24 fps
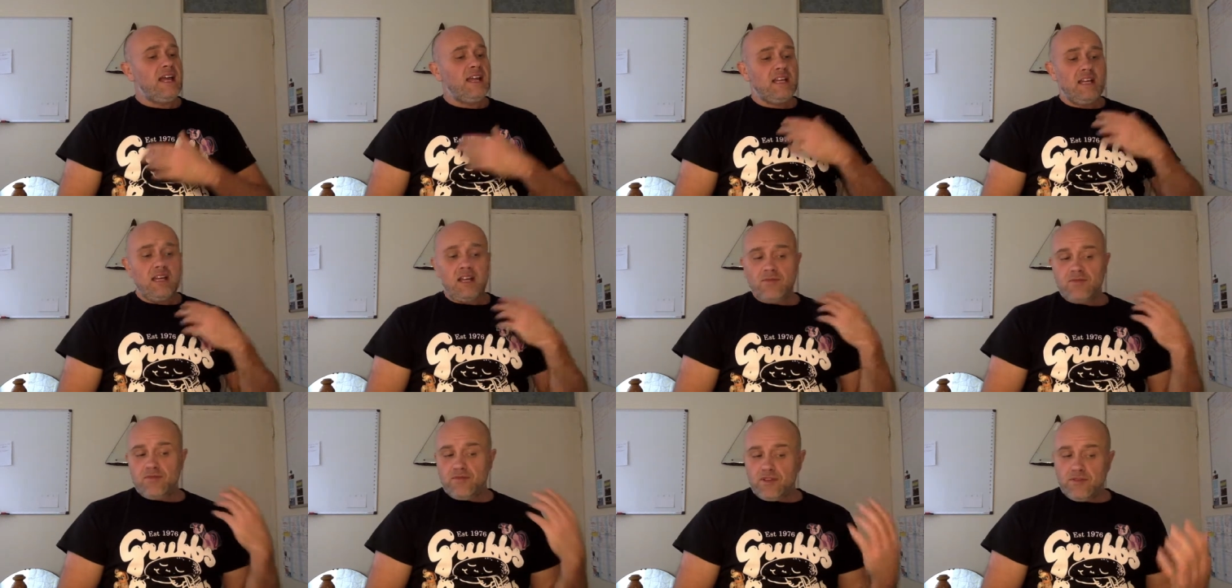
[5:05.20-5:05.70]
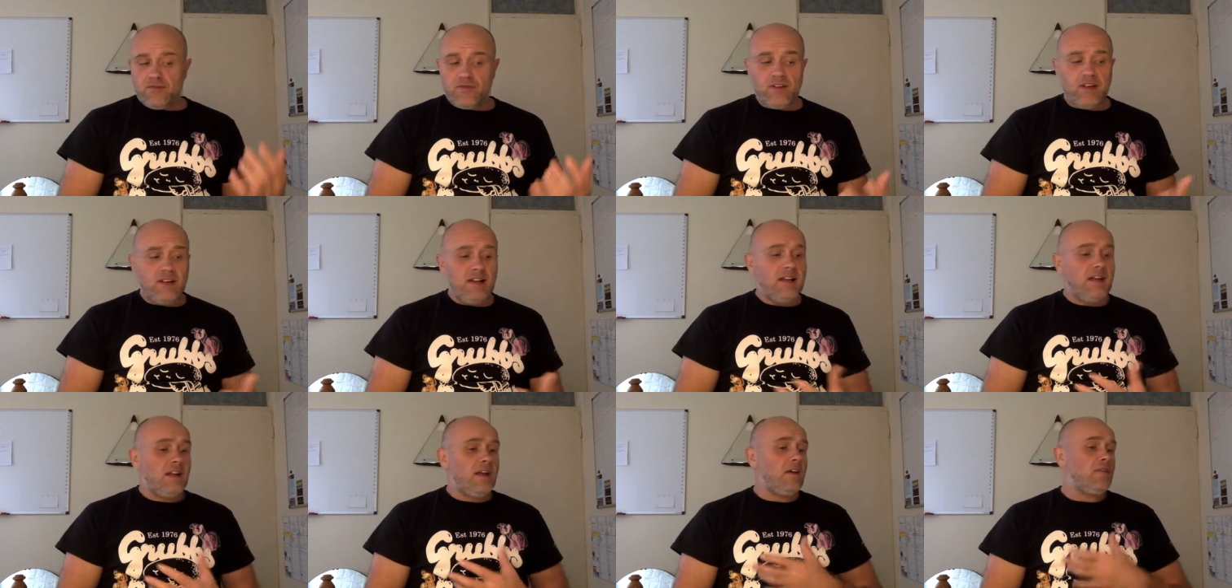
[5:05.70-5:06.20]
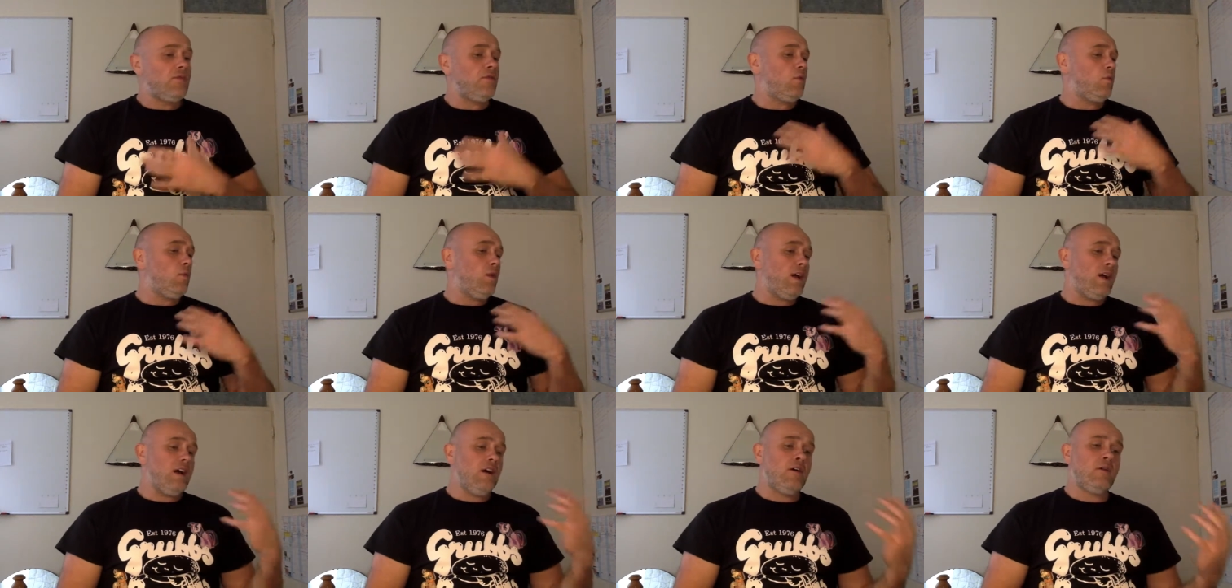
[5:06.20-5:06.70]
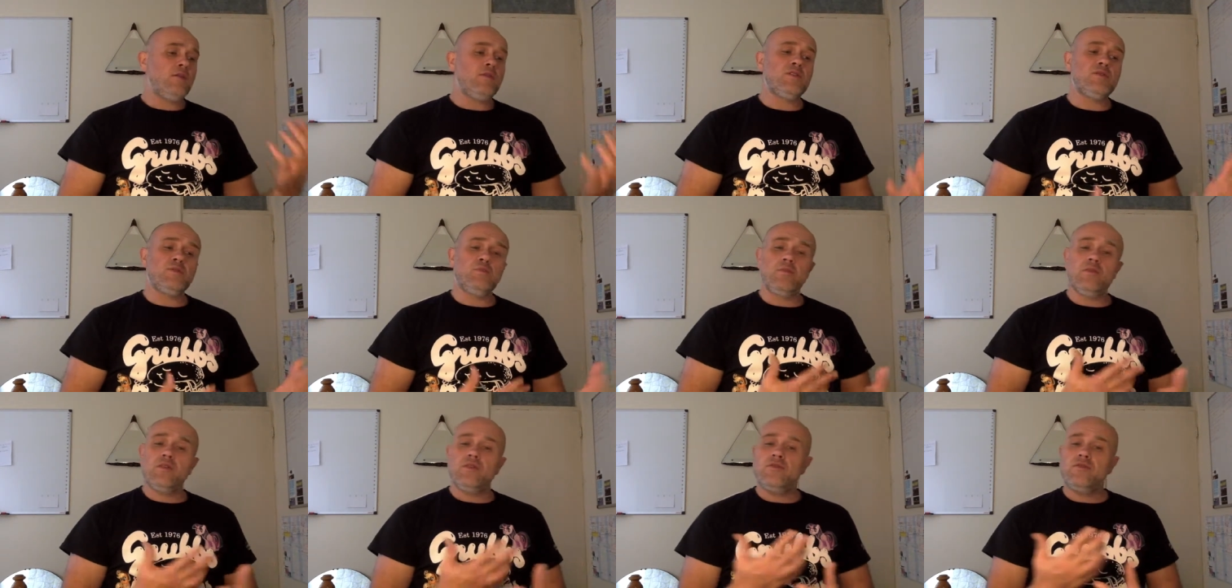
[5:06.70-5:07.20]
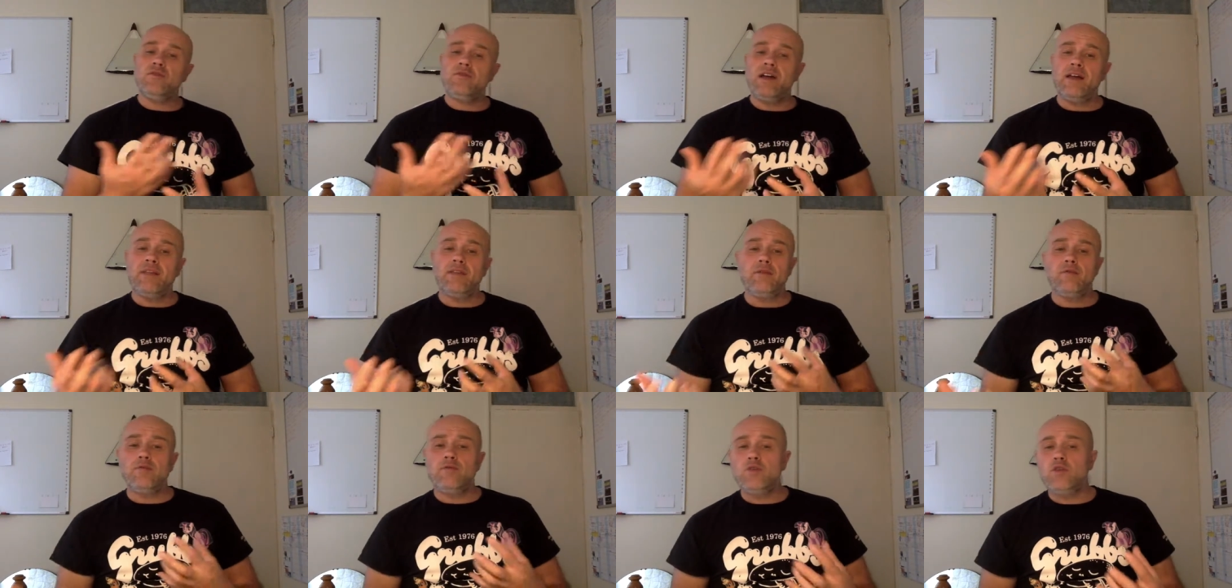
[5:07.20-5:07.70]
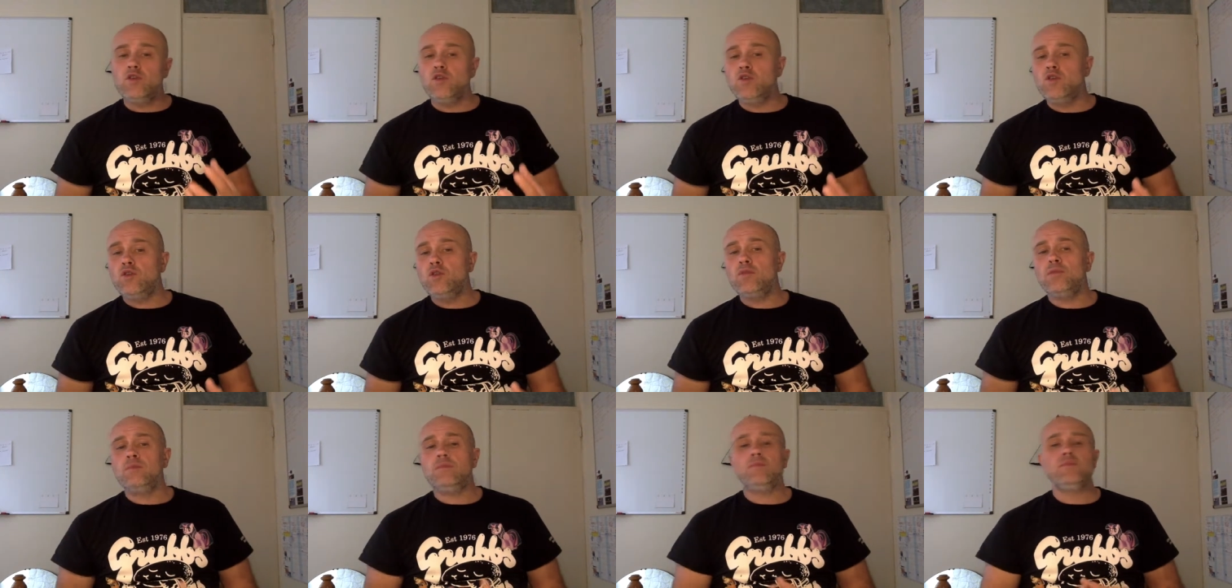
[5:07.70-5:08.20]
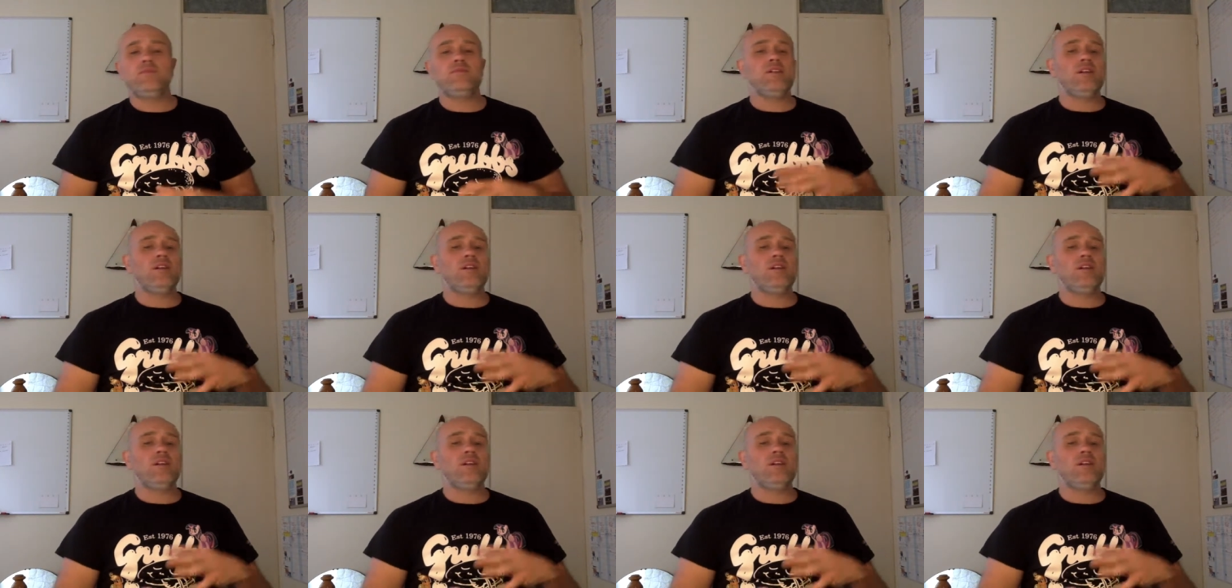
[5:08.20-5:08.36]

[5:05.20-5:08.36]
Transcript: if you're feeling overwhelmed, move around the room.